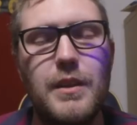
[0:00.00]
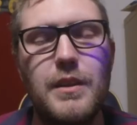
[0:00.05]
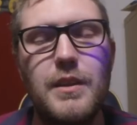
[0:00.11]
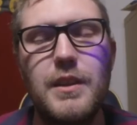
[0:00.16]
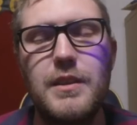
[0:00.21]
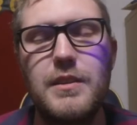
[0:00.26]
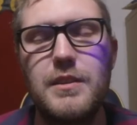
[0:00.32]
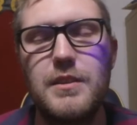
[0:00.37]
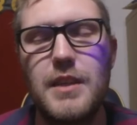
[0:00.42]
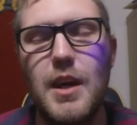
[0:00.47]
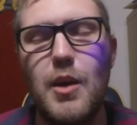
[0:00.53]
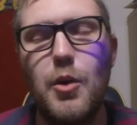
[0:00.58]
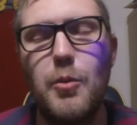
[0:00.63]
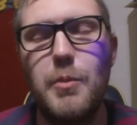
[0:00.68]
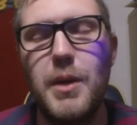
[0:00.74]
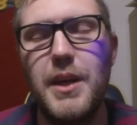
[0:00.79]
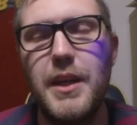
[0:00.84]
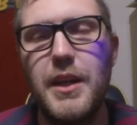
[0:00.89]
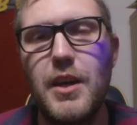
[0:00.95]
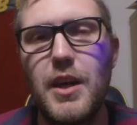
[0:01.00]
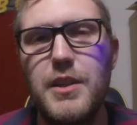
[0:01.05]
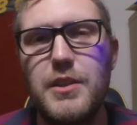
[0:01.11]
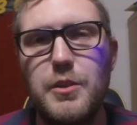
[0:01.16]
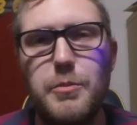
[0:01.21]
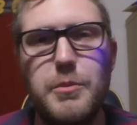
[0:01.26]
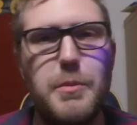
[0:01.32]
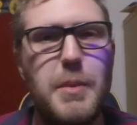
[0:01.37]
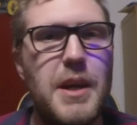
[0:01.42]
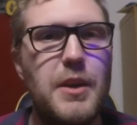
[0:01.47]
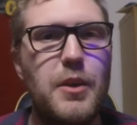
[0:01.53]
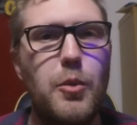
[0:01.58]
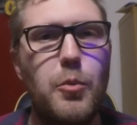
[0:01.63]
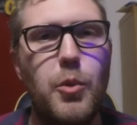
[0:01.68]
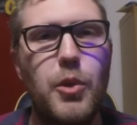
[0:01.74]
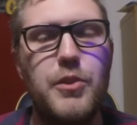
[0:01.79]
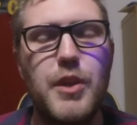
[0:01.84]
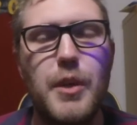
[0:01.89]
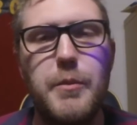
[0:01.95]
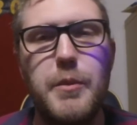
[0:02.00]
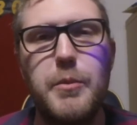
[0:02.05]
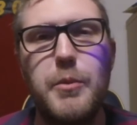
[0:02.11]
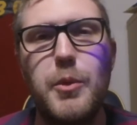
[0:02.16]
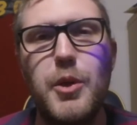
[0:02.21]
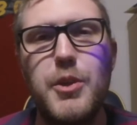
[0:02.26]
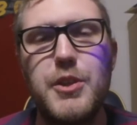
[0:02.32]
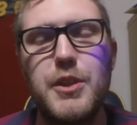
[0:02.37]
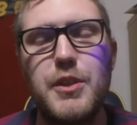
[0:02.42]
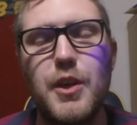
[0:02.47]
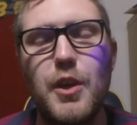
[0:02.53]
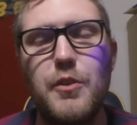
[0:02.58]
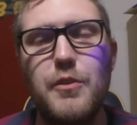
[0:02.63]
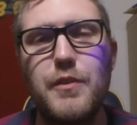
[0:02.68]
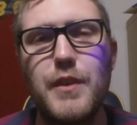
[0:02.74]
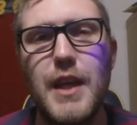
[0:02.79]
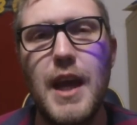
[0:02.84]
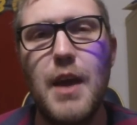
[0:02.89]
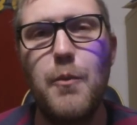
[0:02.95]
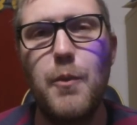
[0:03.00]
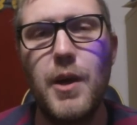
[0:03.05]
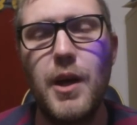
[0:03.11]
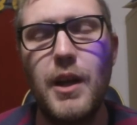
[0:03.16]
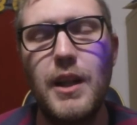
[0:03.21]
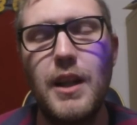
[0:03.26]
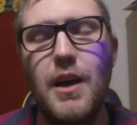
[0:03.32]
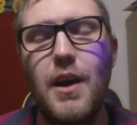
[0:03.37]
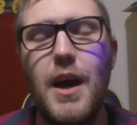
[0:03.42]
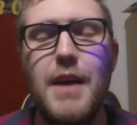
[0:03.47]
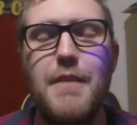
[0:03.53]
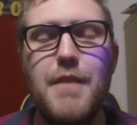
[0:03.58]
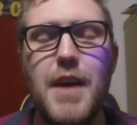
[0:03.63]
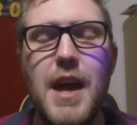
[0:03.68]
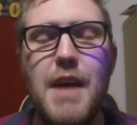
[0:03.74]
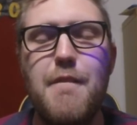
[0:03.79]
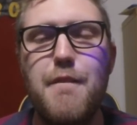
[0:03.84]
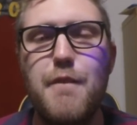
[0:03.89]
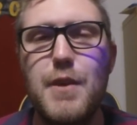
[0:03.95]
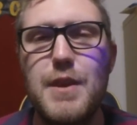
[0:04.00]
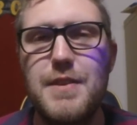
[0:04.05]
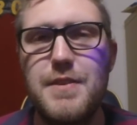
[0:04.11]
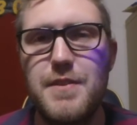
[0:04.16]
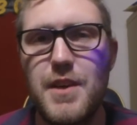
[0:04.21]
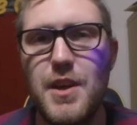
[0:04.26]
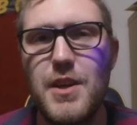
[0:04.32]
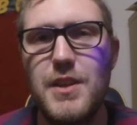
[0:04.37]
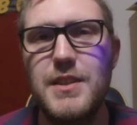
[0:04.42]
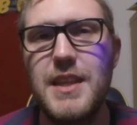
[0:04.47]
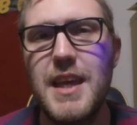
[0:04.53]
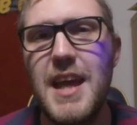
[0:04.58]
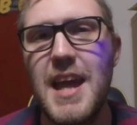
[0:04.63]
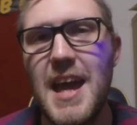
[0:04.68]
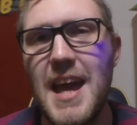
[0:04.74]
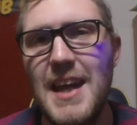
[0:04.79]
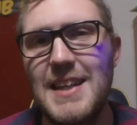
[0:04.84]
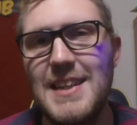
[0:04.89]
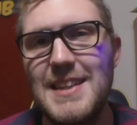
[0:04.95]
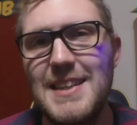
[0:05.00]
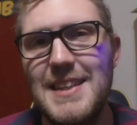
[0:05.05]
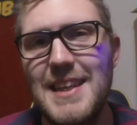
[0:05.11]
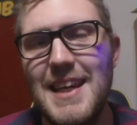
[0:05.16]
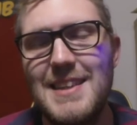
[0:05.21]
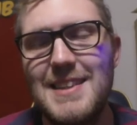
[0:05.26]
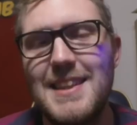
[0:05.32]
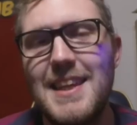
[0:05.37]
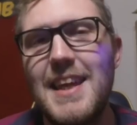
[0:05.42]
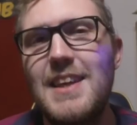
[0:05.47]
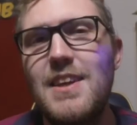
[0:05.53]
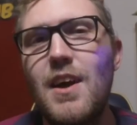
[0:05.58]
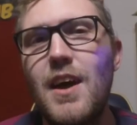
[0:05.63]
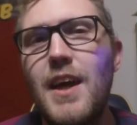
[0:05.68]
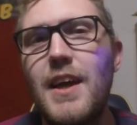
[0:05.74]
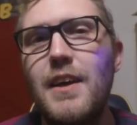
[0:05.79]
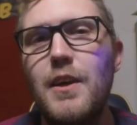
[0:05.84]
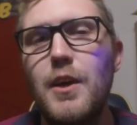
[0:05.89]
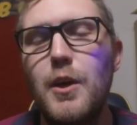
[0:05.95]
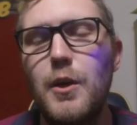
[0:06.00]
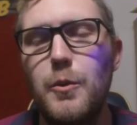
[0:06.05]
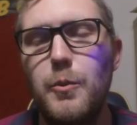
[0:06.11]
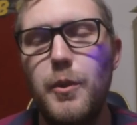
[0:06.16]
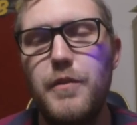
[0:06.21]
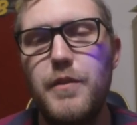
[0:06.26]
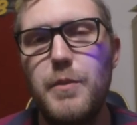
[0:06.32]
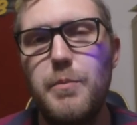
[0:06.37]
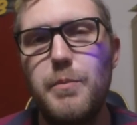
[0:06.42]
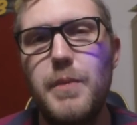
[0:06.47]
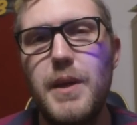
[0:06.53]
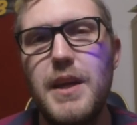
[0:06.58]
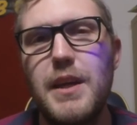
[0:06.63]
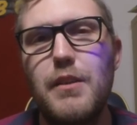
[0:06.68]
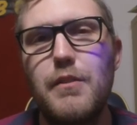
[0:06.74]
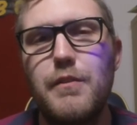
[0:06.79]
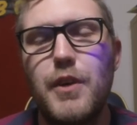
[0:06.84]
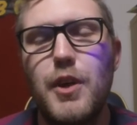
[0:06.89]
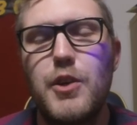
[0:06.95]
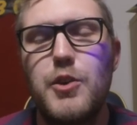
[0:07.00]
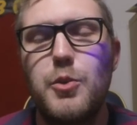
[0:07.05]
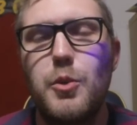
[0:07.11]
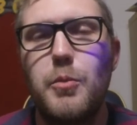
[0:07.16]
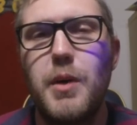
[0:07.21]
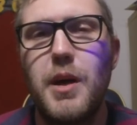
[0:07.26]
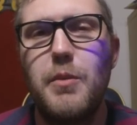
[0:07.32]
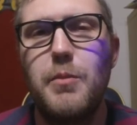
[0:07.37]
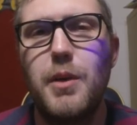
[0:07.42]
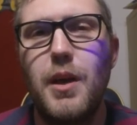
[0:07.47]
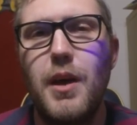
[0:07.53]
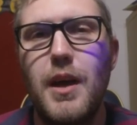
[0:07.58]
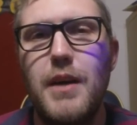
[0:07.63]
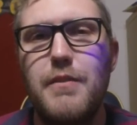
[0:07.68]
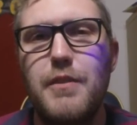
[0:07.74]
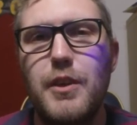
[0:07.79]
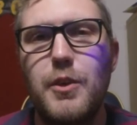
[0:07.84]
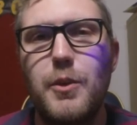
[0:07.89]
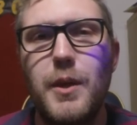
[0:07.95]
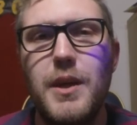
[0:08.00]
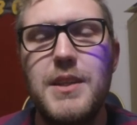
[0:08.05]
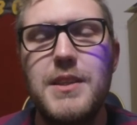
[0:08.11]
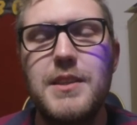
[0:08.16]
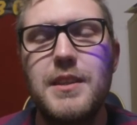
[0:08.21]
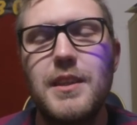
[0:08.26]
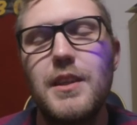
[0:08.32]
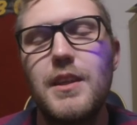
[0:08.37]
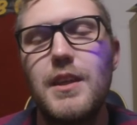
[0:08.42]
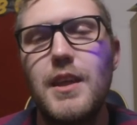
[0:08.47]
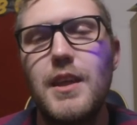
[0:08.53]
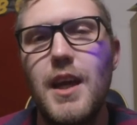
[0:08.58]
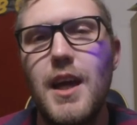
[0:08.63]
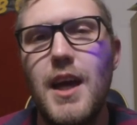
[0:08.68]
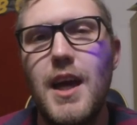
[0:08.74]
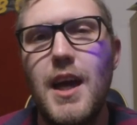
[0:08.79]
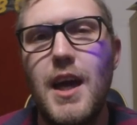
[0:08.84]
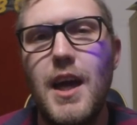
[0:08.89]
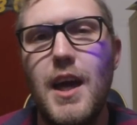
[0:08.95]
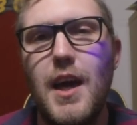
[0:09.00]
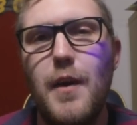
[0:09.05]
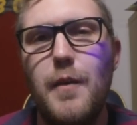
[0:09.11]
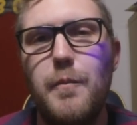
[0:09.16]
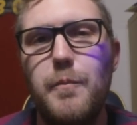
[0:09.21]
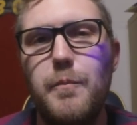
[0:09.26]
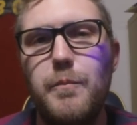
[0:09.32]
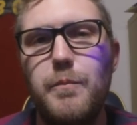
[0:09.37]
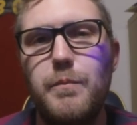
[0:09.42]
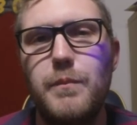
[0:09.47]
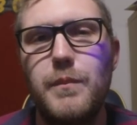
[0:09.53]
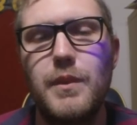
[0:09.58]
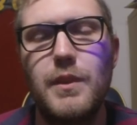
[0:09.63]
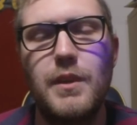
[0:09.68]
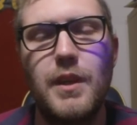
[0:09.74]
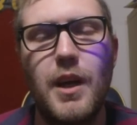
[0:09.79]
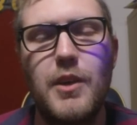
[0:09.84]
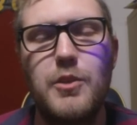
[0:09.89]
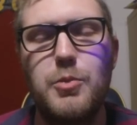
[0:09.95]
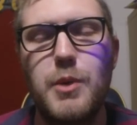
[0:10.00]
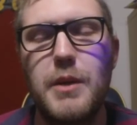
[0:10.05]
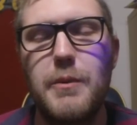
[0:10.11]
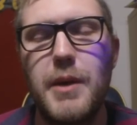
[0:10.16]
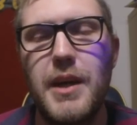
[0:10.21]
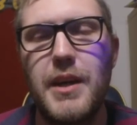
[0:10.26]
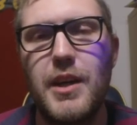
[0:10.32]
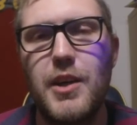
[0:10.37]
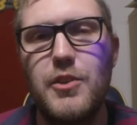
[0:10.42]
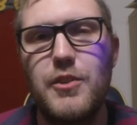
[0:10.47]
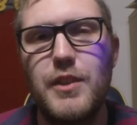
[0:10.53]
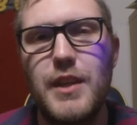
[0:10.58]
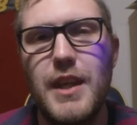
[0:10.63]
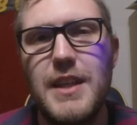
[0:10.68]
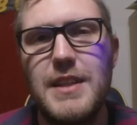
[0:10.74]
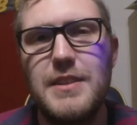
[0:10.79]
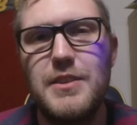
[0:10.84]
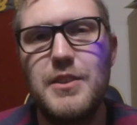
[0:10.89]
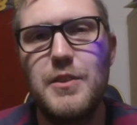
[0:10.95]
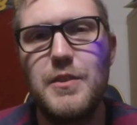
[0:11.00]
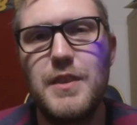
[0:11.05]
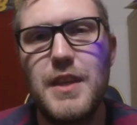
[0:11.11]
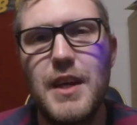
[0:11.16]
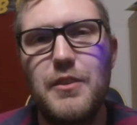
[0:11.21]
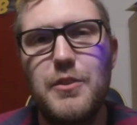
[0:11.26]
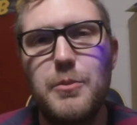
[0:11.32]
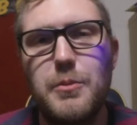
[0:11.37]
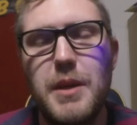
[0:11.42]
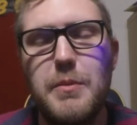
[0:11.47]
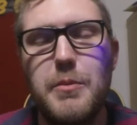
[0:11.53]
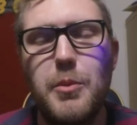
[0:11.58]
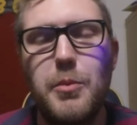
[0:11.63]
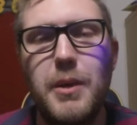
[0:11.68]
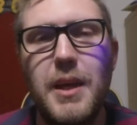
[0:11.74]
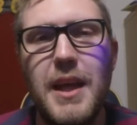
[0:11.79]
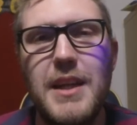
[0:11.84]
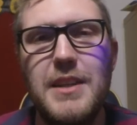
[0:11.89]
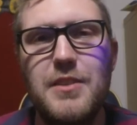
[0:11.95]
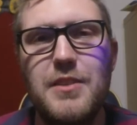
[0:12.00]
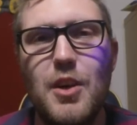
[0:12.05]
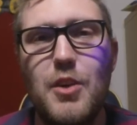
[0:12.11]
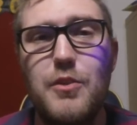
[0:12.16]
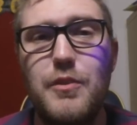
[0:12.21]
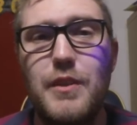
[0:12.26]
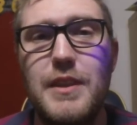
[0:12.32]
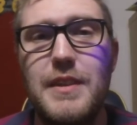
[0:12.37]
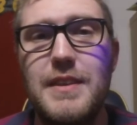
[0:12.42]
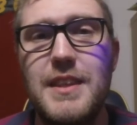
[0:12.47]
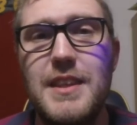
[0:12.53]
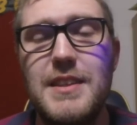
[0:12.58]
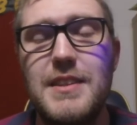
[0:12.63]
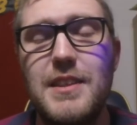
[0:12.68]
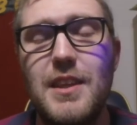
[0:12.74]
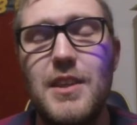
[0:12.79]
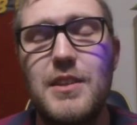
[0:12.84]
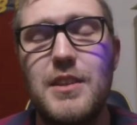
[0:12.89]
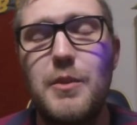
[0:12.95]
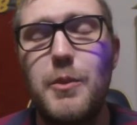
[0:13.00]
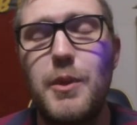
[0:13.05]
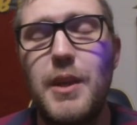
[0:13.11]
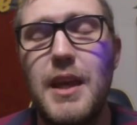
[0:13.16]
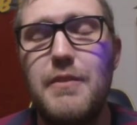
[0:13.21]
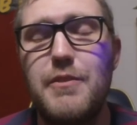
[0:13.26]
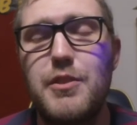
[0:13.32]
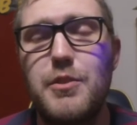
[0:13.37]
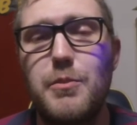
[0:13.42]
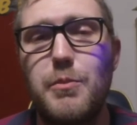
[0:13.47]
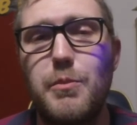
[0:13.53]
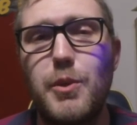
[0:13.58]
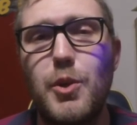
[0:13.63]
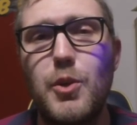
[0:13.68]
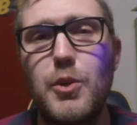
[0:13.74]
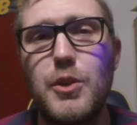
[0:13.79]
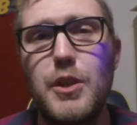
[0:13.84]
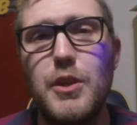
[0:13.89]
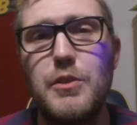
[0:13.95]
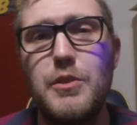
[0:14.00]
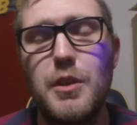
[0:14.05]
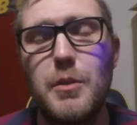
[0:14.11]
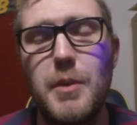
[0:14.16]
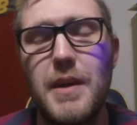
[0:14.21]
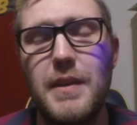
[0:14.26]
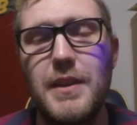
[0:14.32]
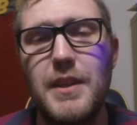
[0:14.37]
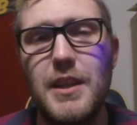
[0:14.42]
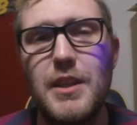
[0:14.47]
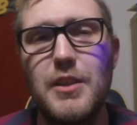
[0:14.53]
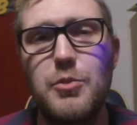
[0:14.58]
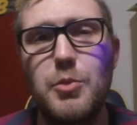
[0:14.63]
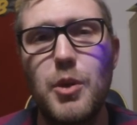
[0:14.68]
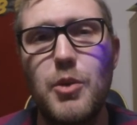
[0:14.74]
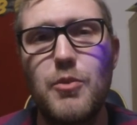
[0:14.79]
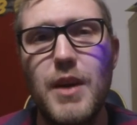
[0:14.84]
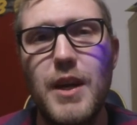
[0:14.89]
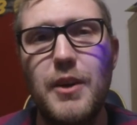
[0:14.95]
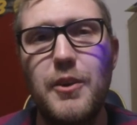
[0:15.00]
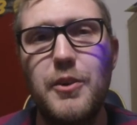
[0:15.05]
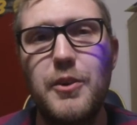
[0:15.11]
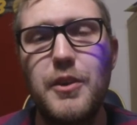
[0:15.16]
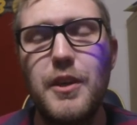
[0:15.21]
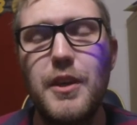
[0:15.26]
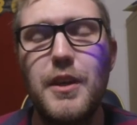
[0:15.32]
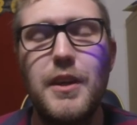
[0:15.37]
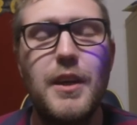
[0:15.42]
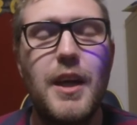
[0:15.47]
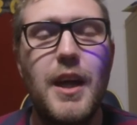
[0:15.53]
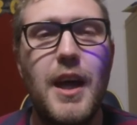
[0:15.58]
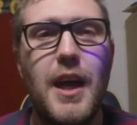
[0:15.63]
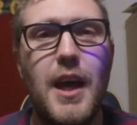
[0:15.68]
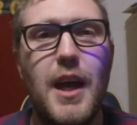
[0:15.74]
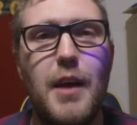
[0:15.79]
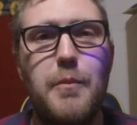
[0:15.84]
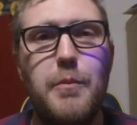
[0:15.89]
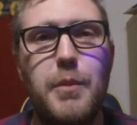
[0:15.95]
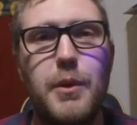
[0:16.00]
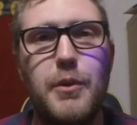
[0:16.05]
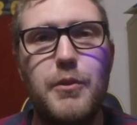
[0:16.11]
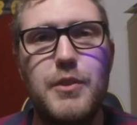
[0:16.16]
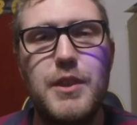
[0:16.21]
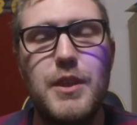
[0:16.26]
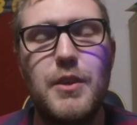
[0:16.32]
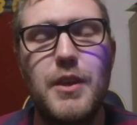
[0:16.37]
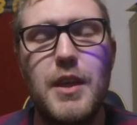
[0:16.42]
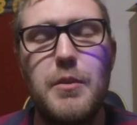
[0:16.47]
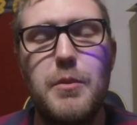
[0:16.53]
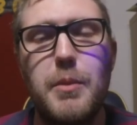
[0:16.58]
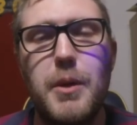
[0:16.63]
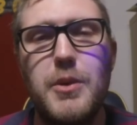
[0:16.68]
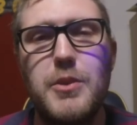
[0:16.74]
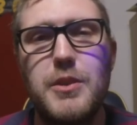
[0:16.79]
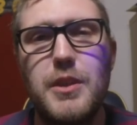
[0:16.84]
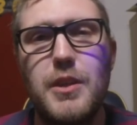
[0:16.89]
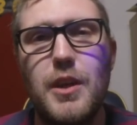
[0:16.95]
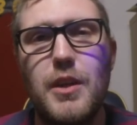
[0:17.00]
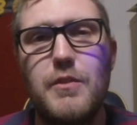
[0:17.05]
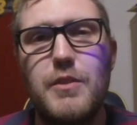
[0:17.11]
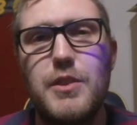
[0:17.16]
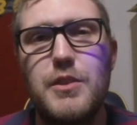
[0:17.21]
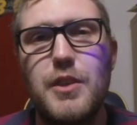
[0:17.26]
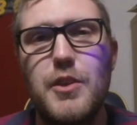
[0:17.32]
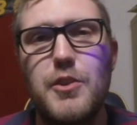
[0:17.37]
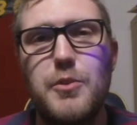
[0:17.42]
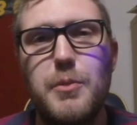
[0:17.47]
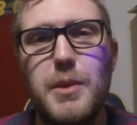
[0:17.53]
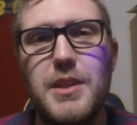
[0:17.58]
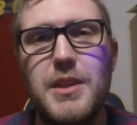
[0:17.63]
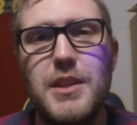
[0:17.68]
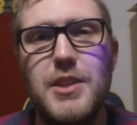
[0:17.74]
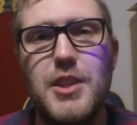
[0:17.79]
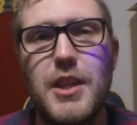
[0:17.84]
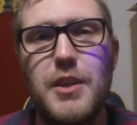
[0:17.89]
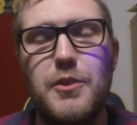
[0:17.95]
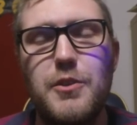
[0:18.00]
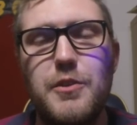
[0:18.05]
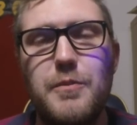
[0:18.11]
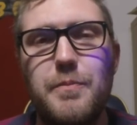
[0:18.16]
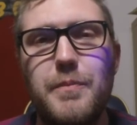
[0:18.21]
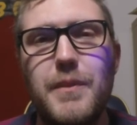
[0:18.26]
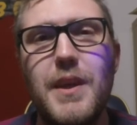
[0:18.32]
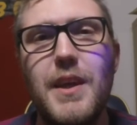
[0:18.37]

This is out on Monday night, so depending on what time you'll be watching, don't forget we are live every Thursday and Saturday night with the big virtual pub live quiz. Last week we had 182,000 people playing, so hopefully this Thursday we'll have some good news about the Guinness World Record, but obviously I'll keep you posted over the social media channels.